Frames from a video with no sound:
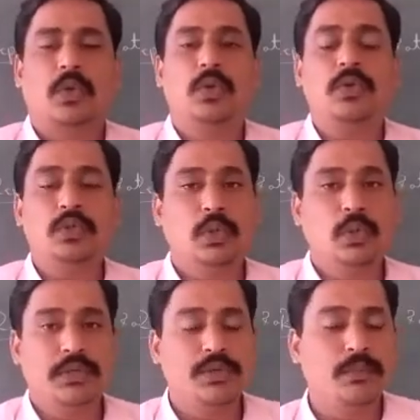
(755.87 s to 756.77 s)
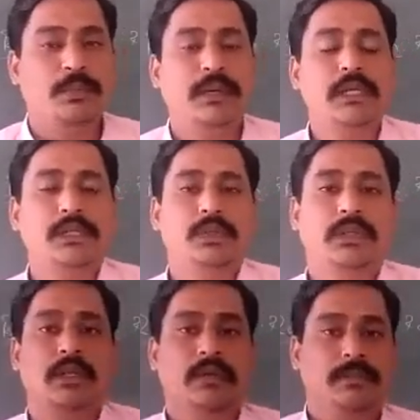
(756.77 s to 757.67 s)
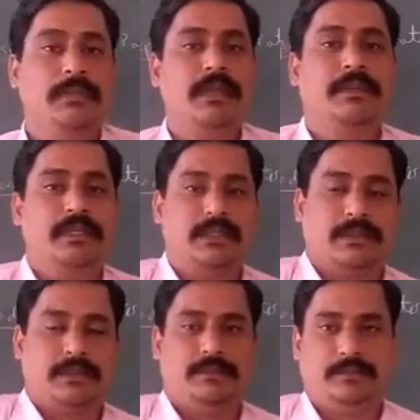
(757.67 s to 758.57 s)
those who give birth to the babies.